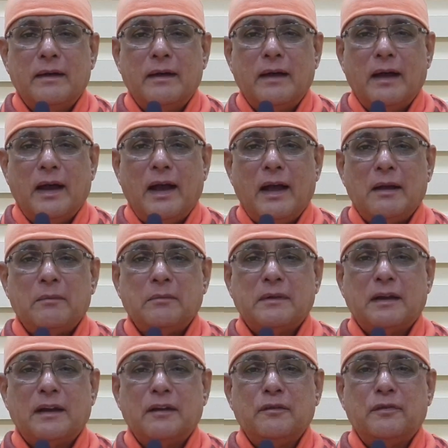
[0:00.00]
I am
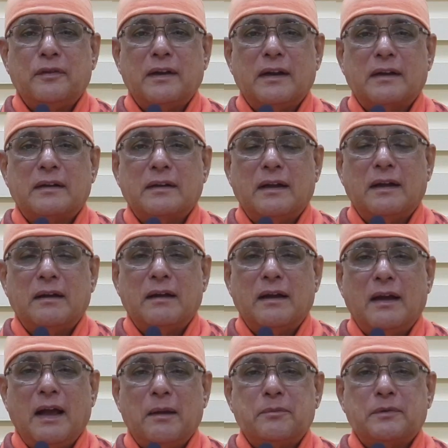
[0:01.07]
that infinite,
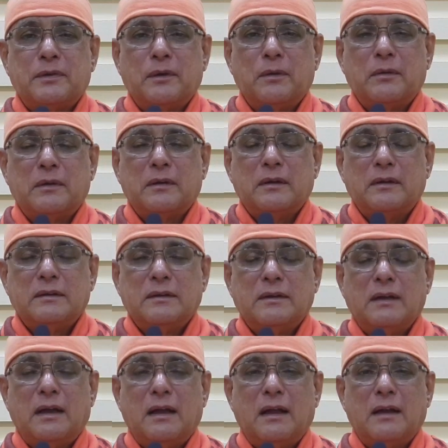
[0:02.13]
absolute.
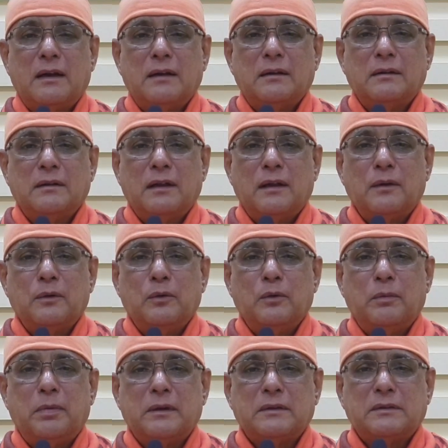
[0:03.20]
Chidananda
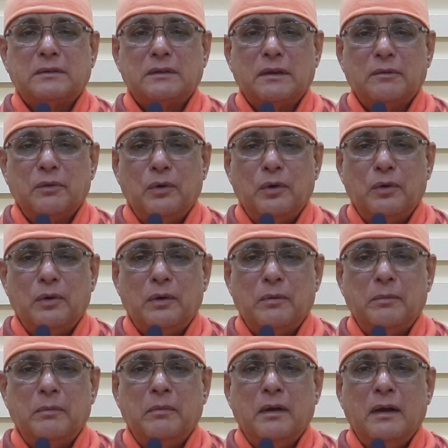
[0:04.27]
Rupa
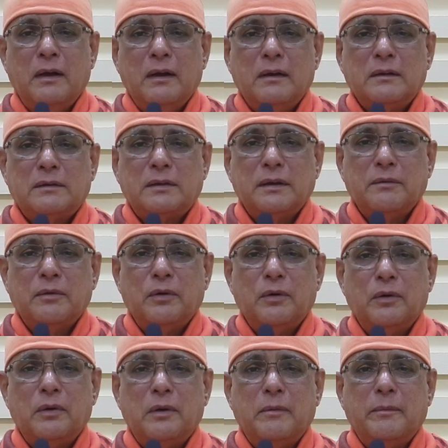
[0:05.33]
Shivoham,
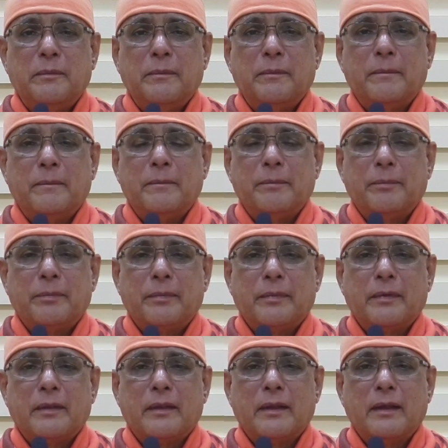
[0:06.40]

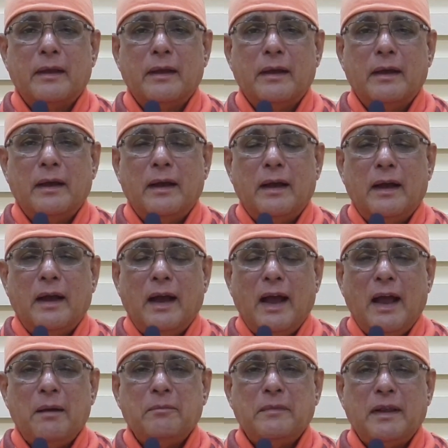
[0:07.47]
Shivoham. I
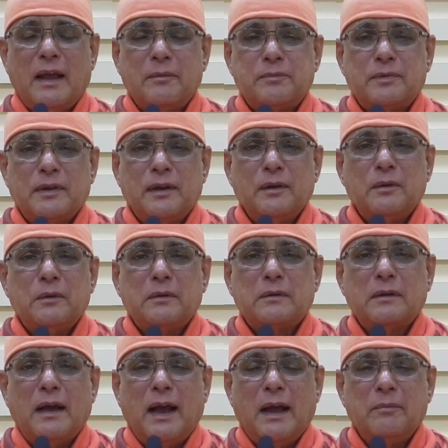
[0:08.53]
am the absolute,
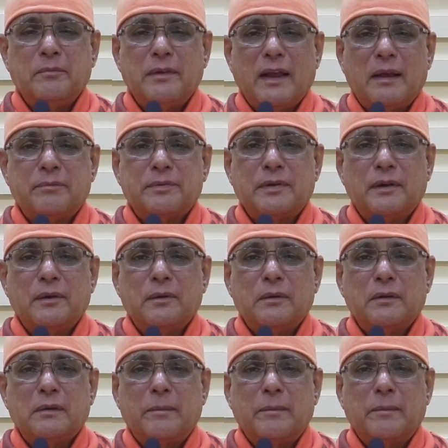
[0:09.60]
I am the absolute,